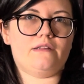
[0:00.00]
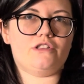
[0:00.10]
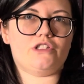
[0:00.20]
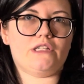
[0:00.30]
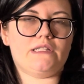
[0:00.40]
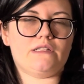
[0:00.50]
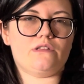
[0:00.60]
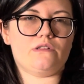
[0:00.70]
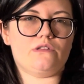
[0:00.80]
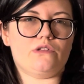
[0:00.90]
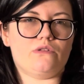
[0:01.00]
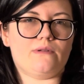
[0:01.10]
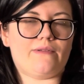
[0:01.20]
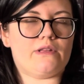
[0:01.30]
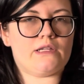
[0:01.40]
she didn't do
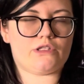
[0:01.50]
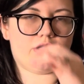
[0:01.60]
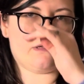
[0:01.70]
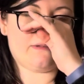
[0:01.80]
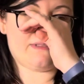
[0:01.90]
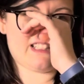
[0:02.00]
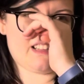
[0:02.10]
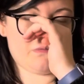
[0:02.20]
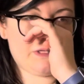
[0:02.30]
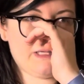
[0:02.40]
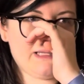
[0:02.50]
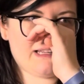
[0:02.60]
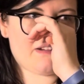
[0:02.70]
everything she could have done with it.